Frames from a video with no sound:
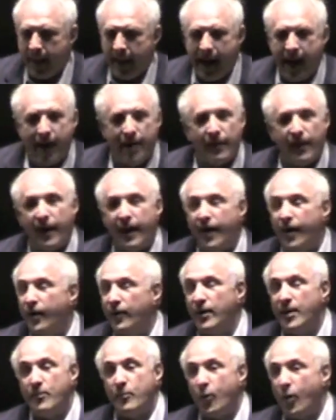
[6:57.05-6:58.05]
How the
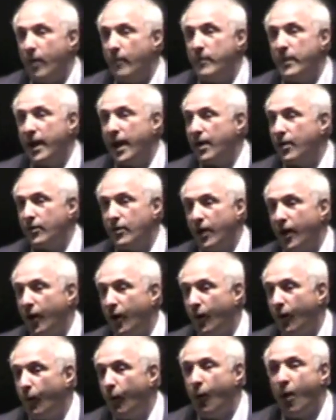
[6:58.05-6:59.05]
hell they bought me, I don't
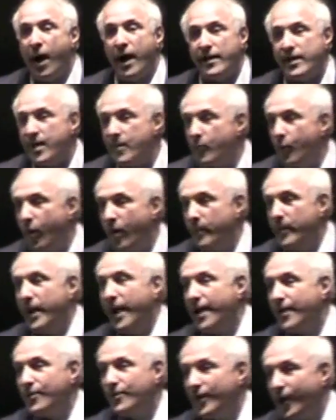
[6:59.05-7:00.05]
know. Why they bought me,
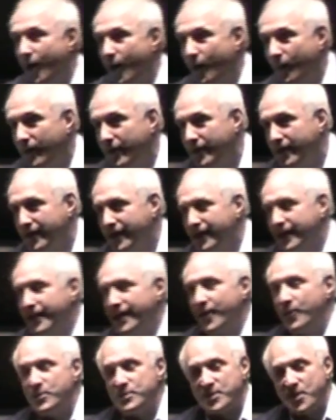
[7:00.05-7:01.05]
I don't know.
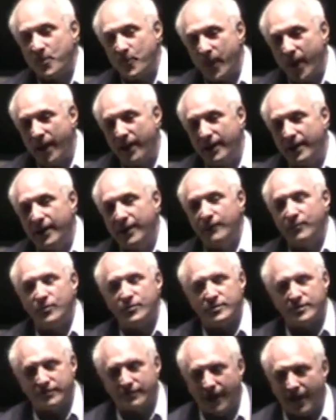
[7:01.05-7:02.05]
It was competitive. There
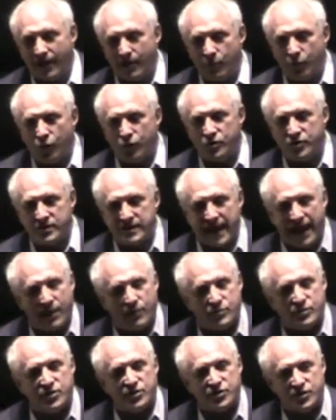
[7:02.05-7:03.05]
was a lot of mergers and
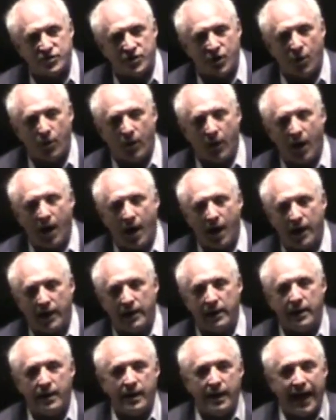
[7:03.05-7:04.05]
acquisitions going on,
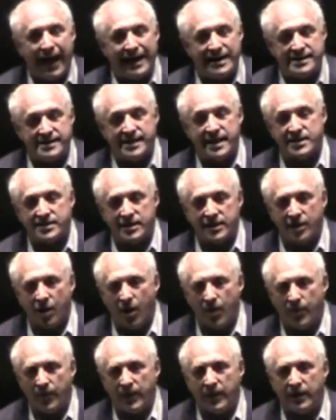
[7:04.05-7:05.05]
and had a sexy
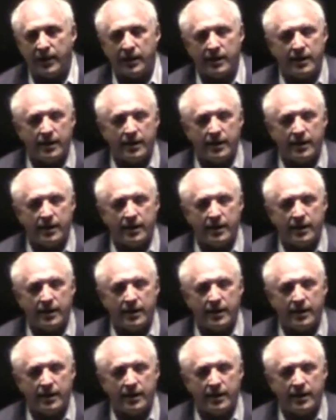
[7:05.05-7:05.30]
company.